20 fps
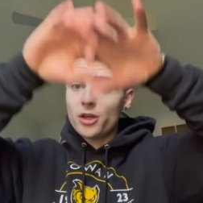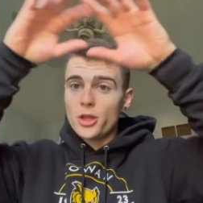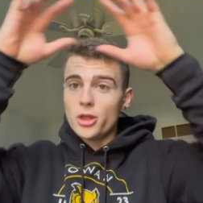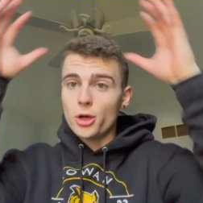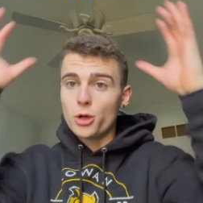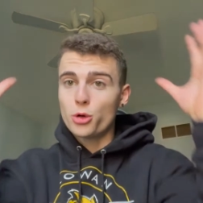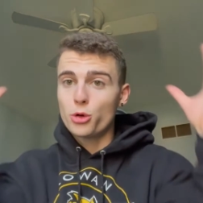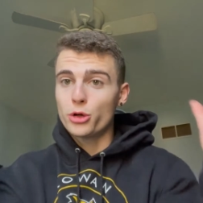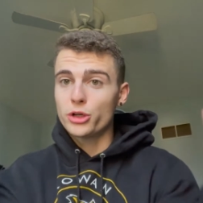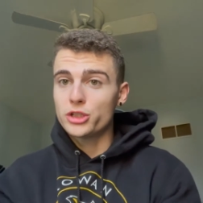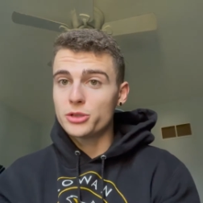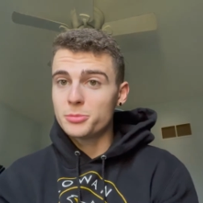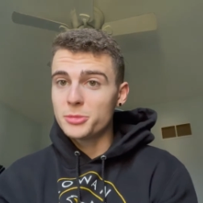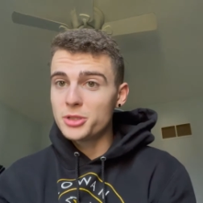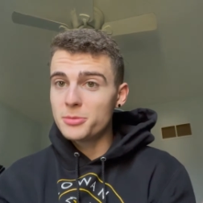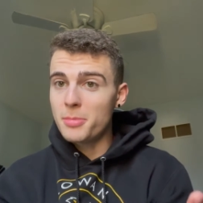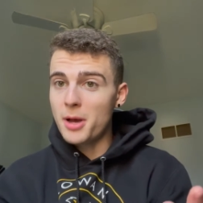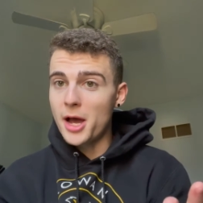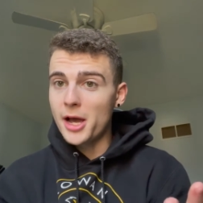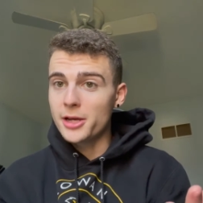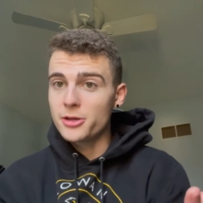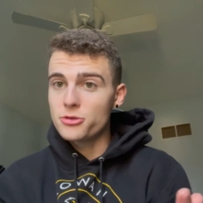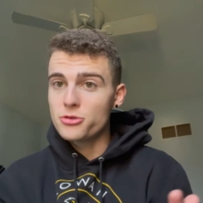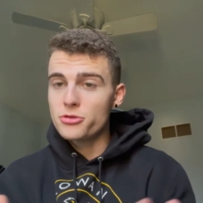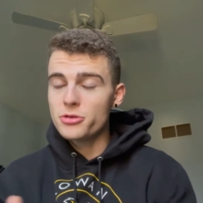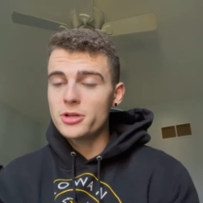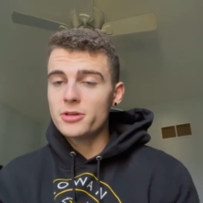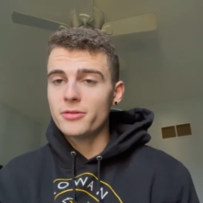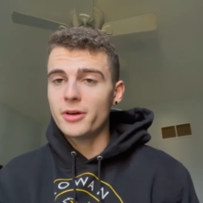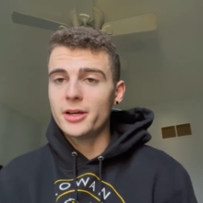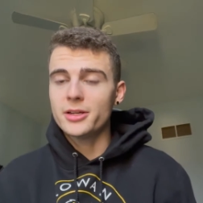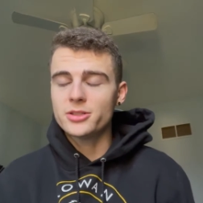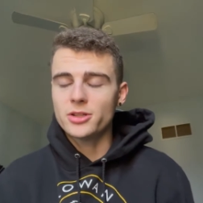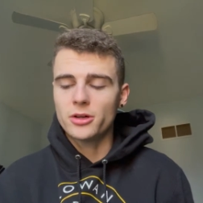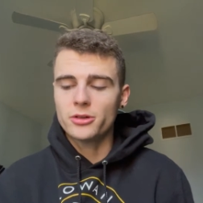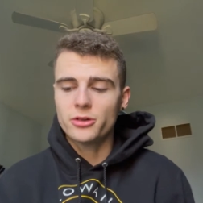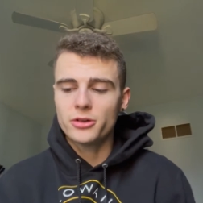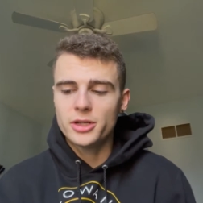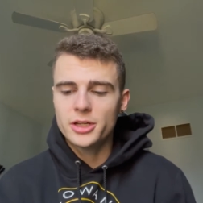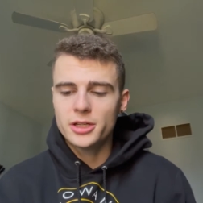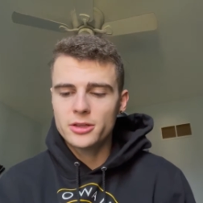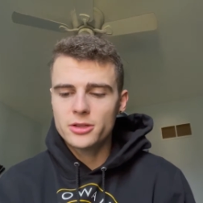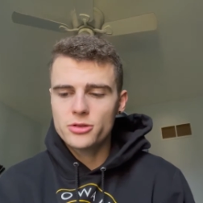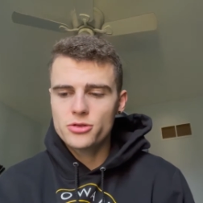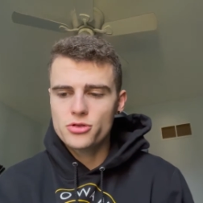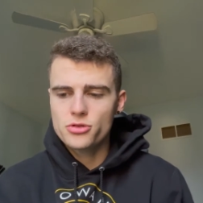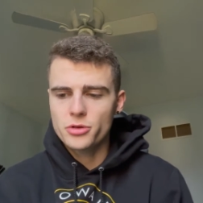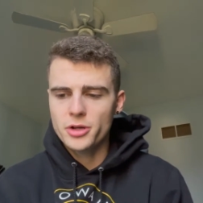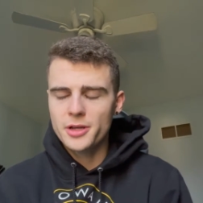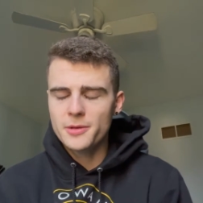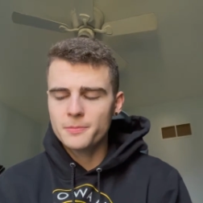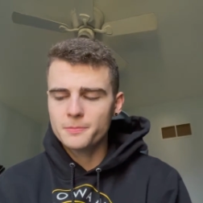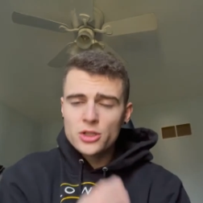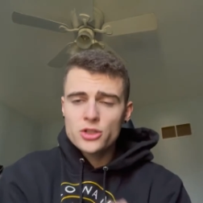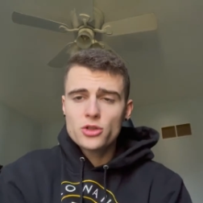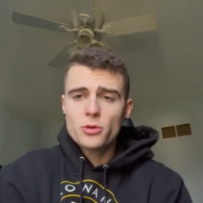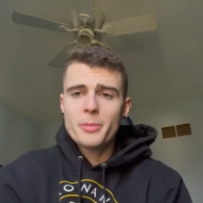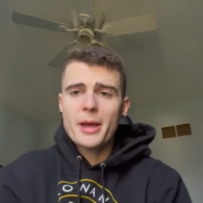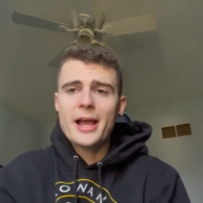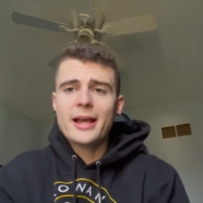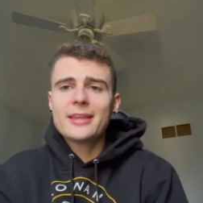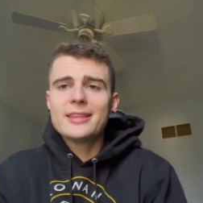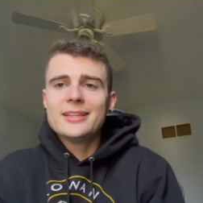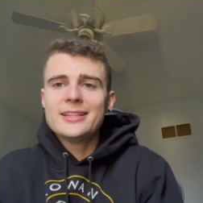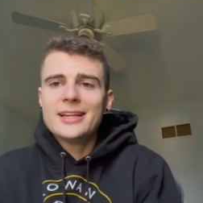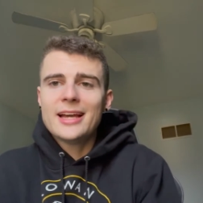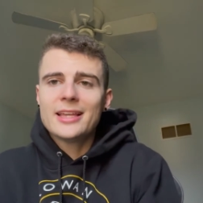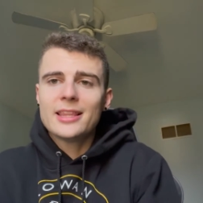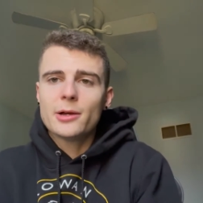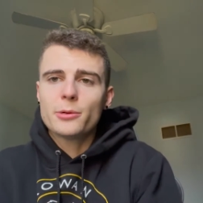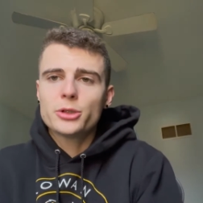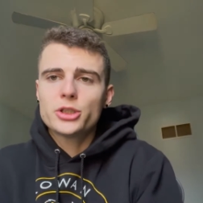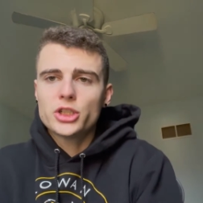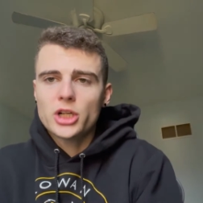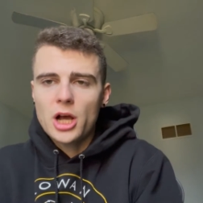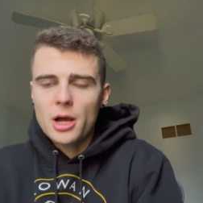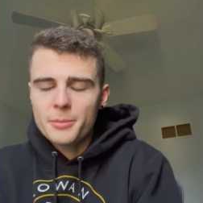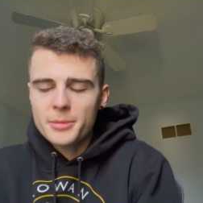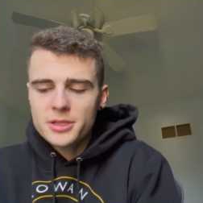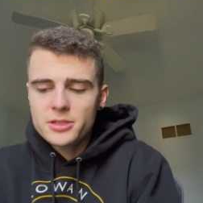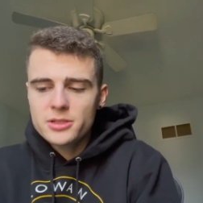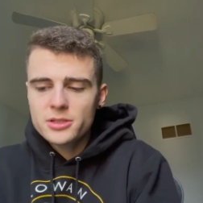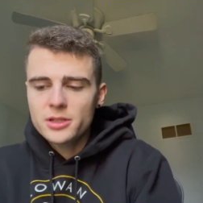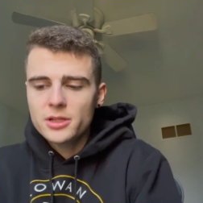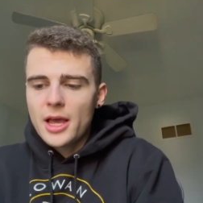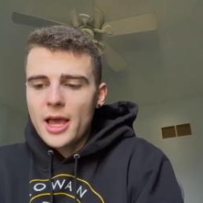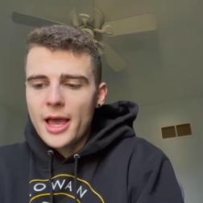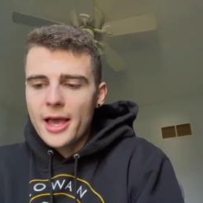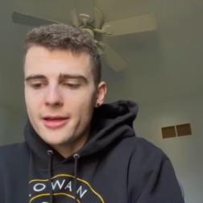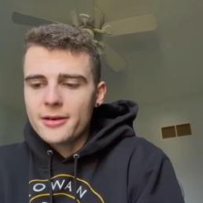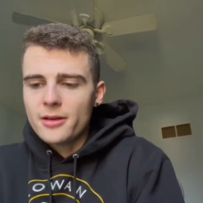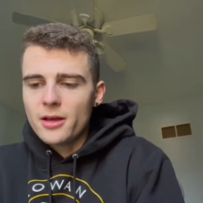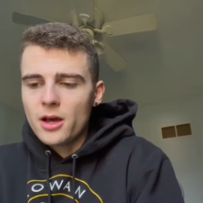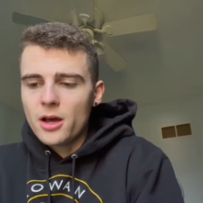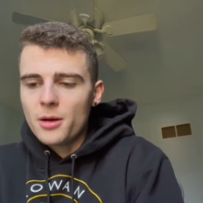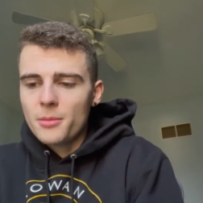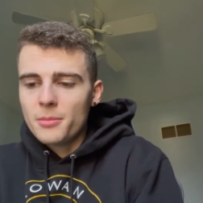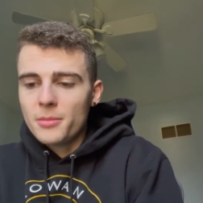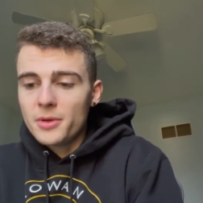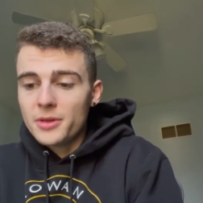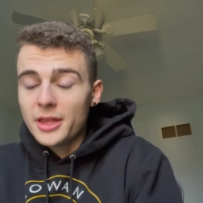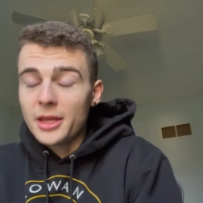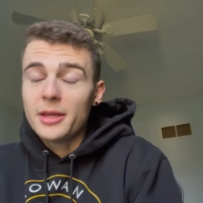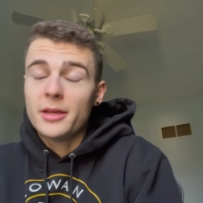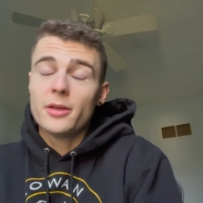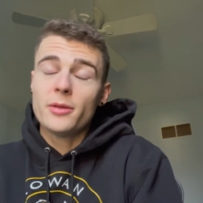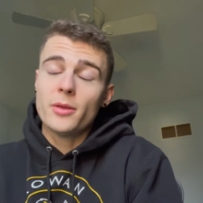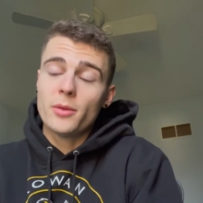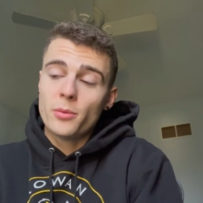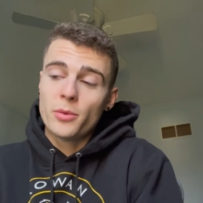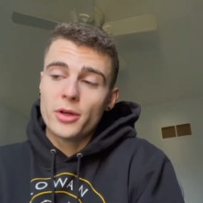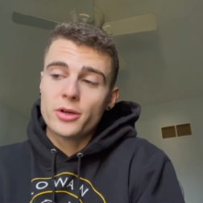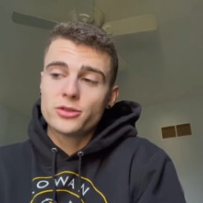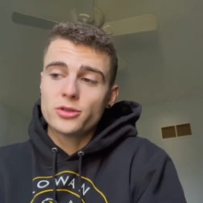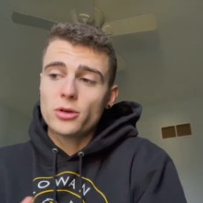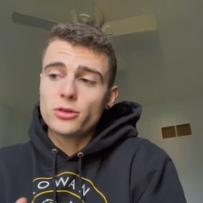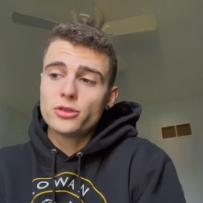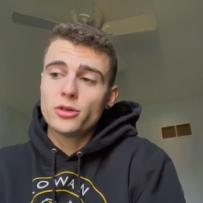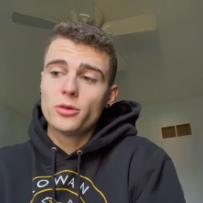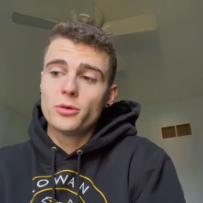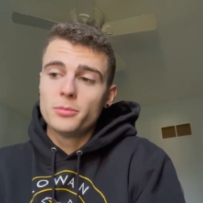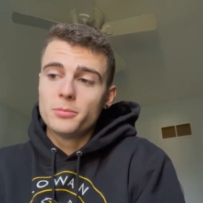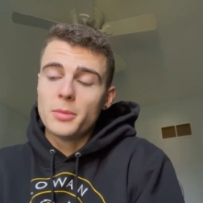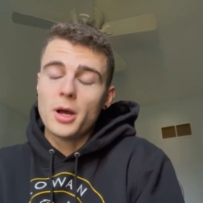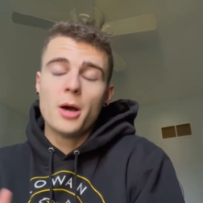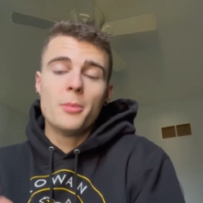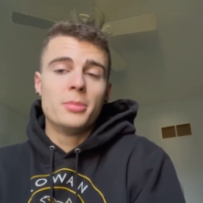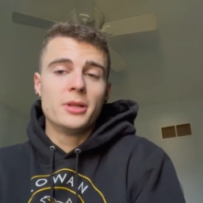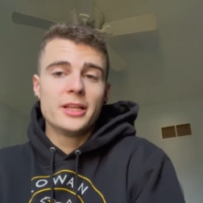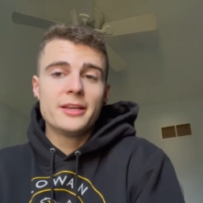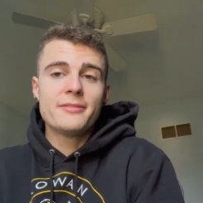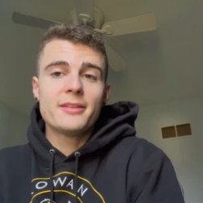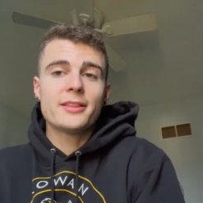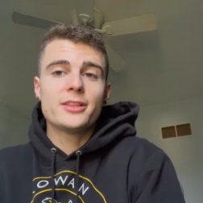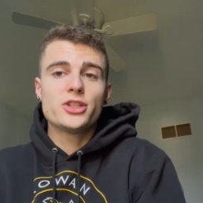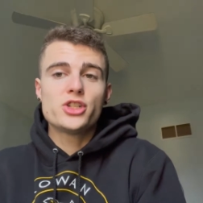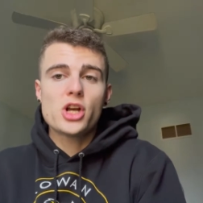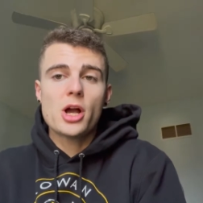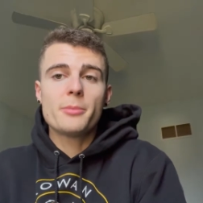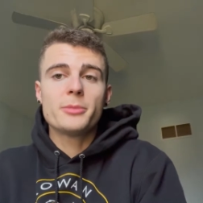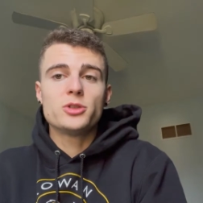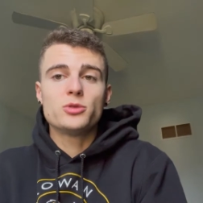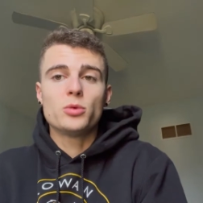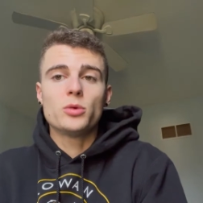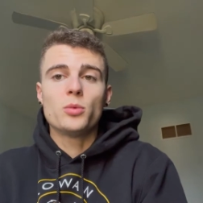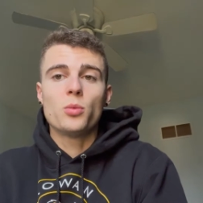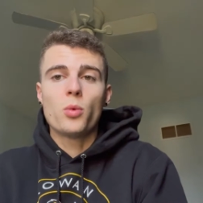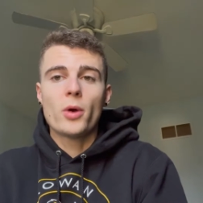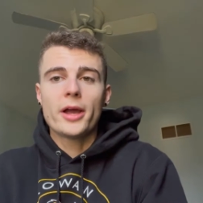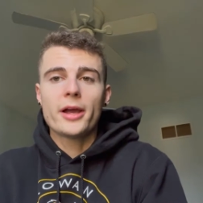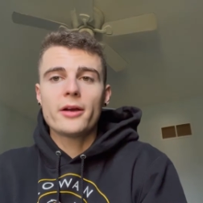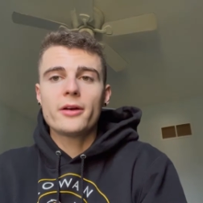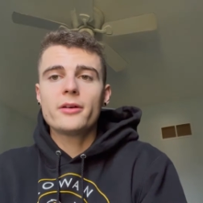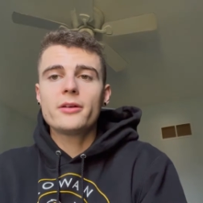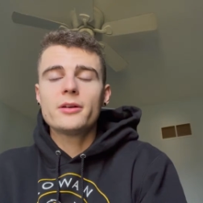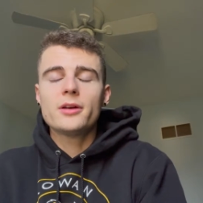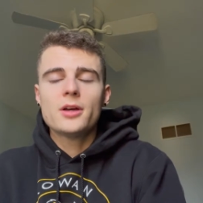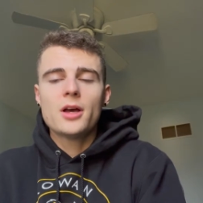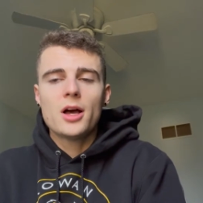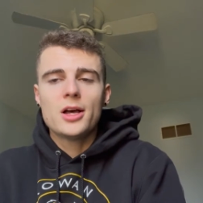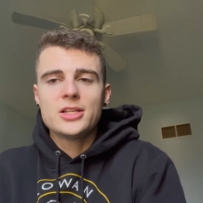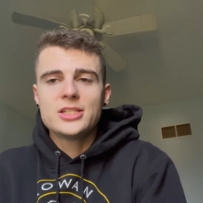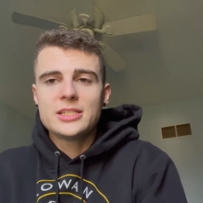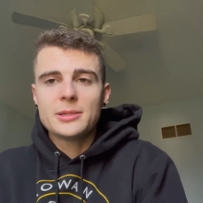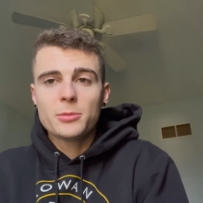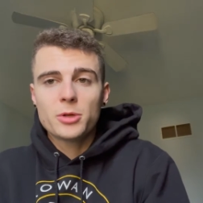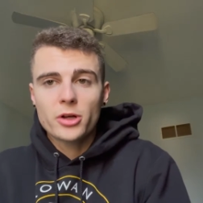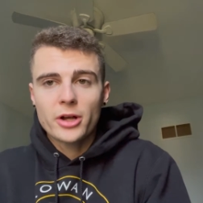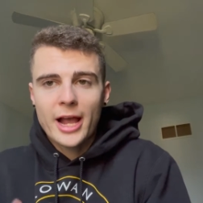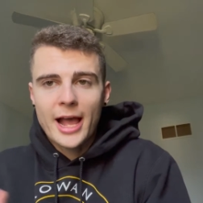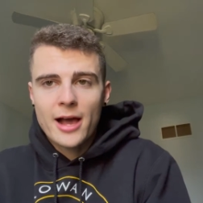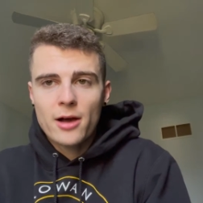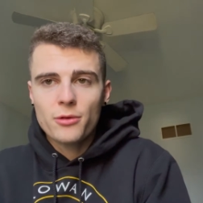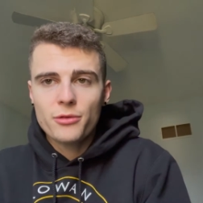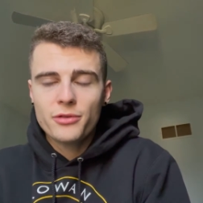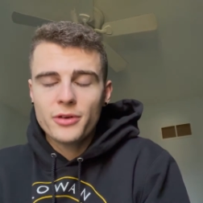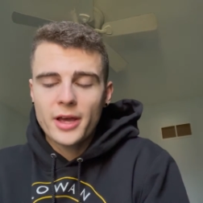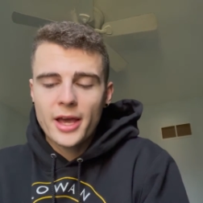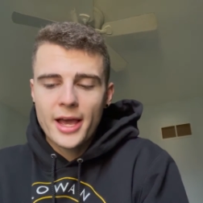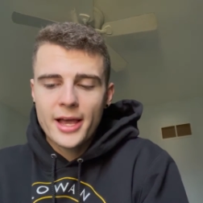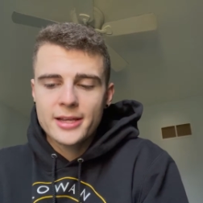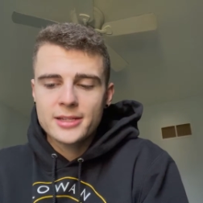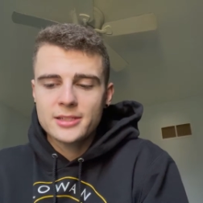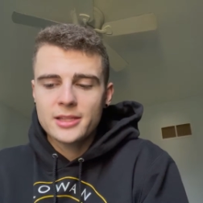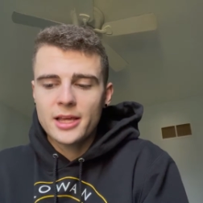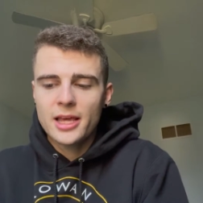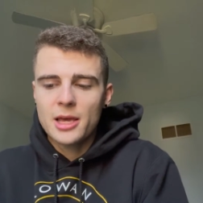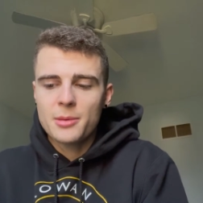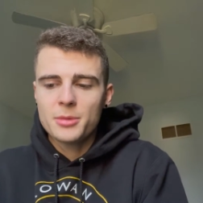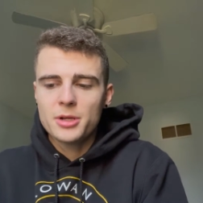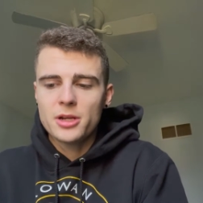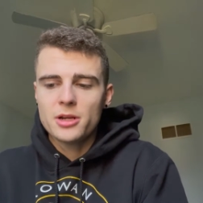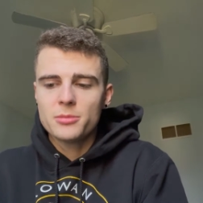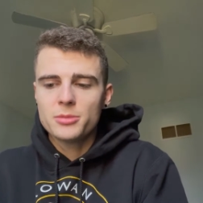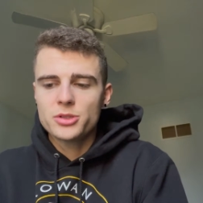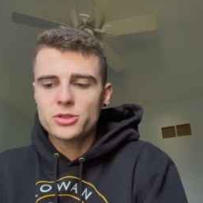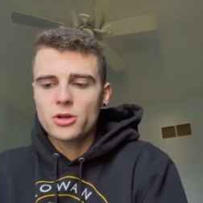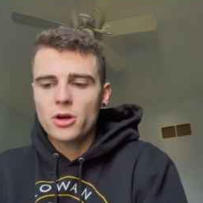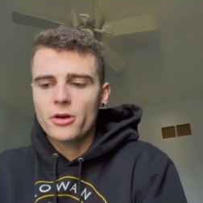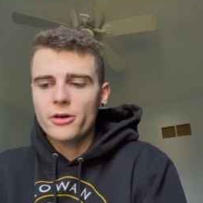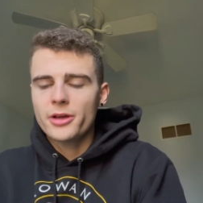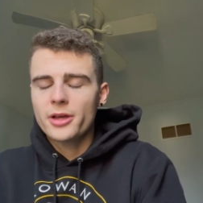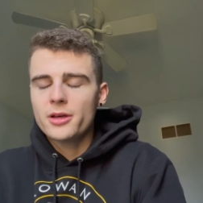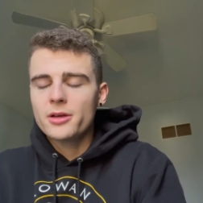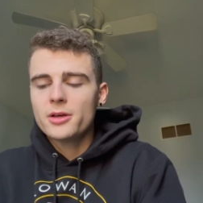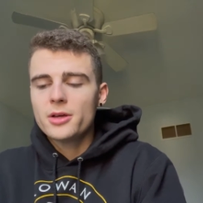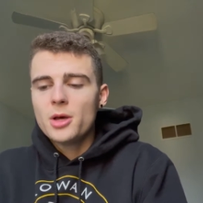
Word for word: the Christmas pine tree, right? It's underneath the tree. So back in the day, there were shamans, and um, they there's also a belief that the shamans would wear a similar outfit as the Amanita muscaria,